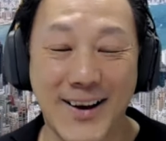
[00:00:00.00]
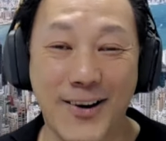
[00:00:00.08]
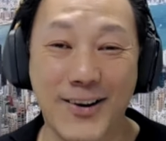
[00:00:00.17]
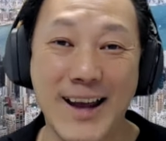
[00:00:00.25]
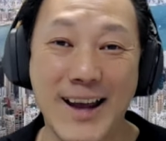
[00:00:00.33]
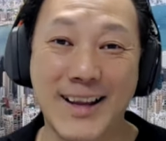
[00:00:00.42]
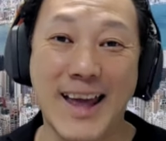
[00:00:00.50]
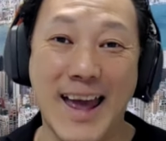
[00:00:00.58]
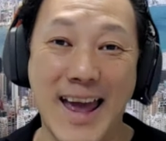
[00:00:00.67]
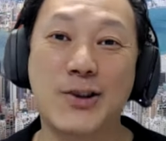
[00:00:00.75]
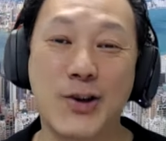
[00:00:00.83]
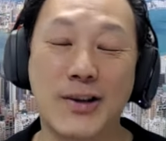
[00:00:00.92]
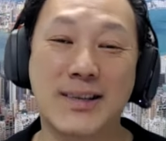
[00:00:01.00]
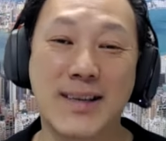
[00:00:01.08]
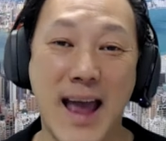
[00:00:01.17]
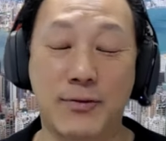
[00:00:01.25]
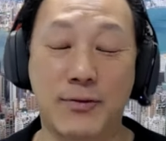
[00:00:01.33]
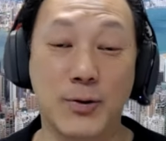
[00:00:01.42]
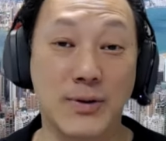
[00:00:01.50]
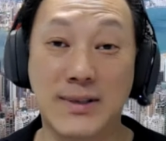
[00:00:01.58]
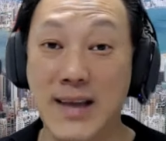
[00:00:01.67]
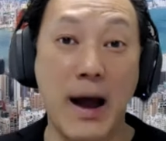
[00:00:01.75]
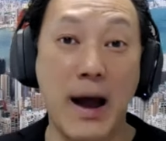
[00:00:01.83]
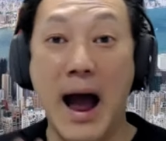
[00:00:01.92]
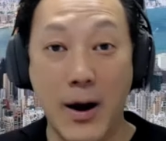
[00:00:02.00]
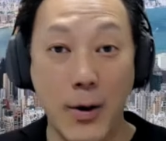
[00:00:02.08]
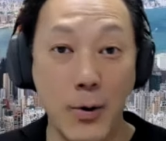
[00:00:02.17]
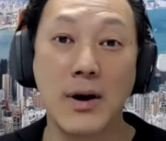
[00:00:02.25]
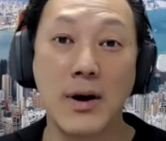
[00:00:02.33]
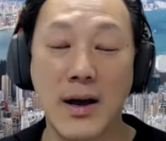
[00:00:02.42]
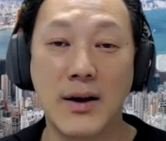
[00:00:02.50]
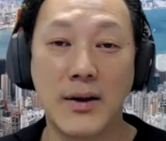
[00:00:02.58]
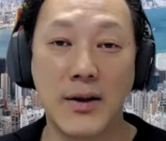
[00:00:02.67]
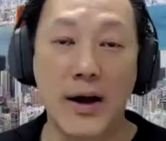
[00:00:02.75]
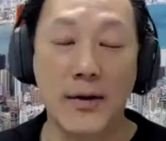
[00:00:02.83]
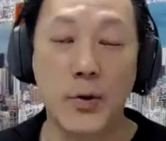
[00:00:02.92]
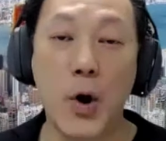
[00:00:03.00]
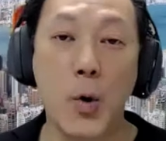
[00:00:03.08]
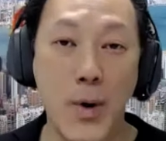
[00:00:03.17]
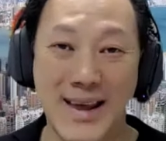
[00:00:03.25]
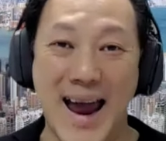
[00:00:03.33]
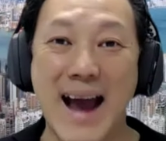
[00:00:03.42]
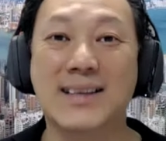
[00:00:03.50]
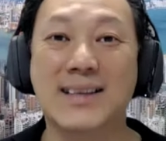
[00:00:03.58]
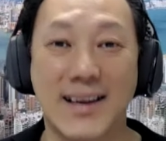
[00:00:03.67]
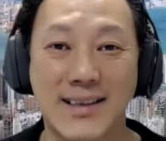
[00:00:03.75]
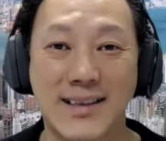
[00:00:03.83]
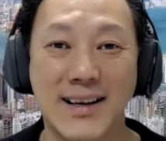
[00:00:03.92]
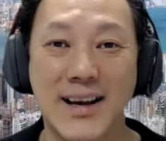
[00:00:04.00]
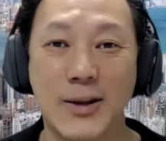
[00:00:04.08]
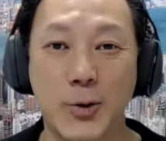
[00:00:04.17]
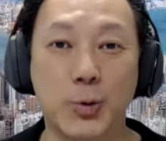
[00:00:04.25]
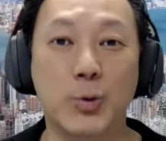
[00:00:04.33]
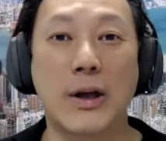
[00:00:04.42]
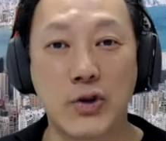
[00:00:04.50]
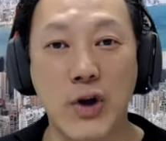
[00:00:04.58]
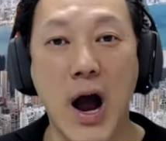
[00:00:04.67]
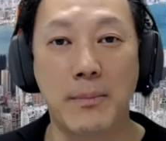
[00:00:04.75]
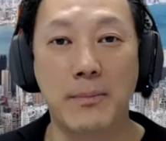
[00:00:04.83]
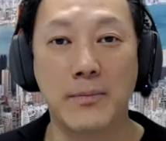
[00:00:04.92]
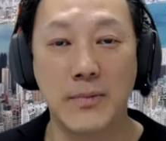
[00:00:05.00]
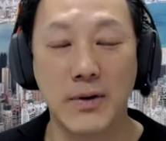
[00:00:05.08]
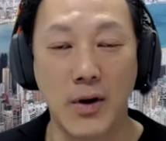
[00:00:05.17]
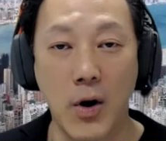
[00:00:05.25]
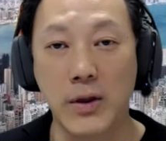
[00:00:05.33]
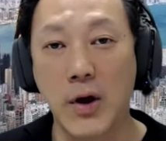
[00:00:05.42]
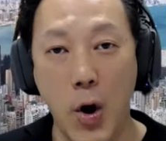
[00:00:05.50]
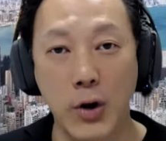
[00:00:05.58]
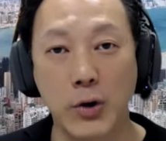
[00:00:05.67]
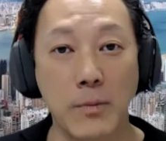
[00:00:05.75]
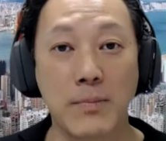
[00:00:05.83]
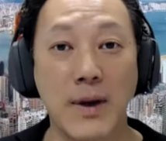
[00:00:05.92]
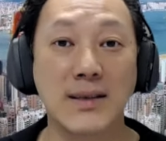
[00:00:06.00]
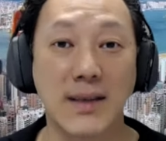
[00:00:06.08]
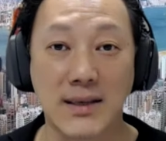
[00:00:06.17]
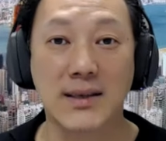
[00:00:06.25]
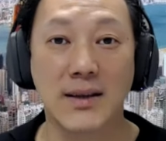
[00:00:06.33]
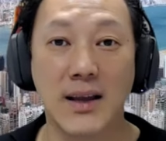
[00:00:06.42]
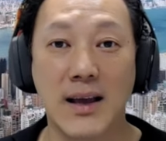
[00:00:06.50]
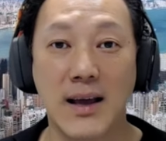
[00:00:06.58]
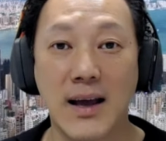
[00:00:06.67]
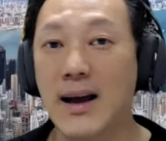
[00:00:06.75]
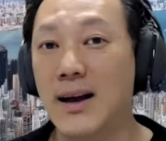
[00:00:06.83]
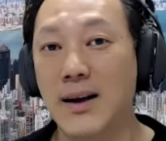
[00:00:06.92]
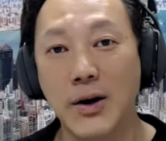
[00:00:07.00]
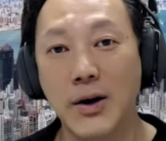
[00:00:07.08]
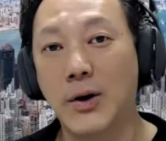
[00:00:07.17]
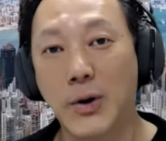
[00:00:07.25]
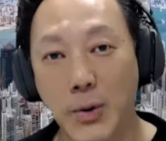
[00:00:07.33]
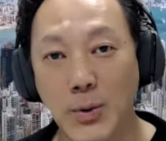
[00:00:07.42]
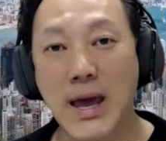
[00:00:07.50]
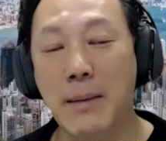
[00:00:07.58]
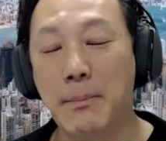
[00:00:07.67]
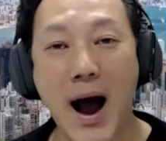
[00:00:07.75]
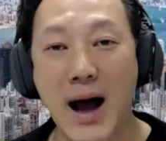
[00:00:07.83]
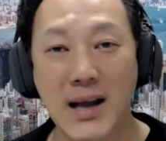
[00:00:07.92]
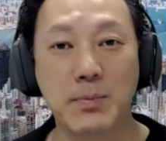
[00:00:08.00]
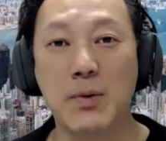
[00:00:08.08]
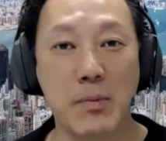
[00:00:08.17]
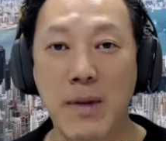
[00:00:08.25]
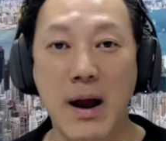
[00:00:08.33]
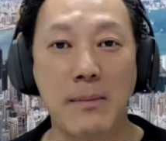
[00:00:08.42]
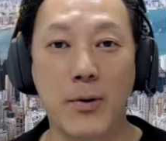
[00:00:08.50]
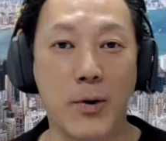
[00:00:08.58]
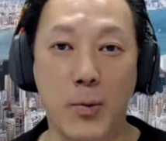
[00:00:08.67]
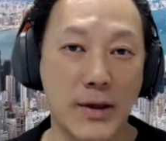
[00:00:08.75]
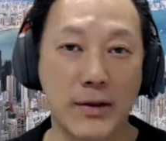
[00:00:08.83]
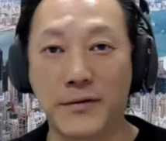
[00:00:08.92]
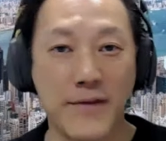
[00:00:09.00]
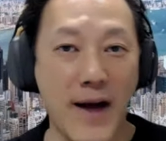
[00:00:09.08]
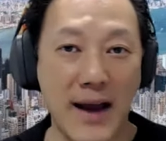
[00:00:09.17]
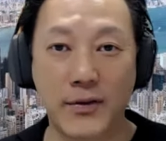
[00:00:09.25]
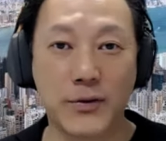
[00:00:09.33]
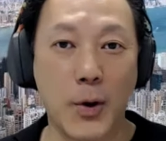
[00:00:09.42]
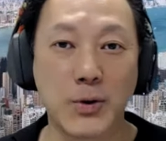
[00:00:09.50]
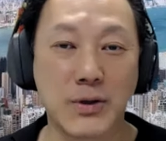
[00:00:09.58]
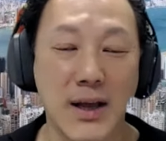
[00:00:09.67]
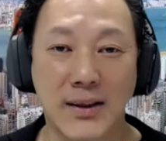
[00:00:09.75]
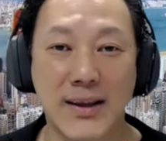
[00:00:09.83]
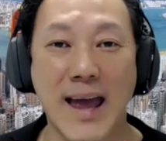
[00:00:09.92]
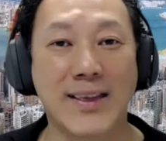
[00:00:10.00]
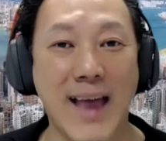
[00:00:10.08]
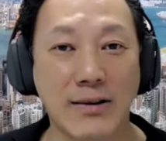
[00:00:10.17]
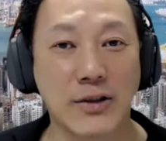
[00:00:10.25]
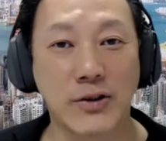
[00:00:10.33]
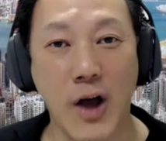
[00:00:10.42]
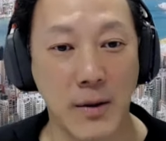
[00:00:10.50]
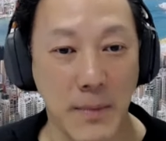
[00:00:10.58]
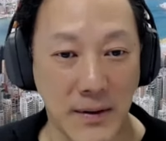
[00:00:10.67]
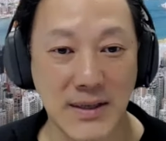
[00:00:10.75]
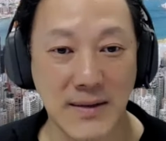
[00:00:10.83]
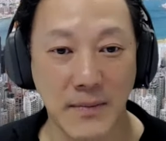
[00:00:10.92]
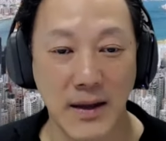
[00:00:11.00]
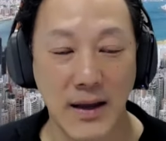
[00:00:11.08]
okay, that the agents have to somehow uh, know where to access to do their job on an ongoing basis. Who can possibly remember where to find those 10,000 documents?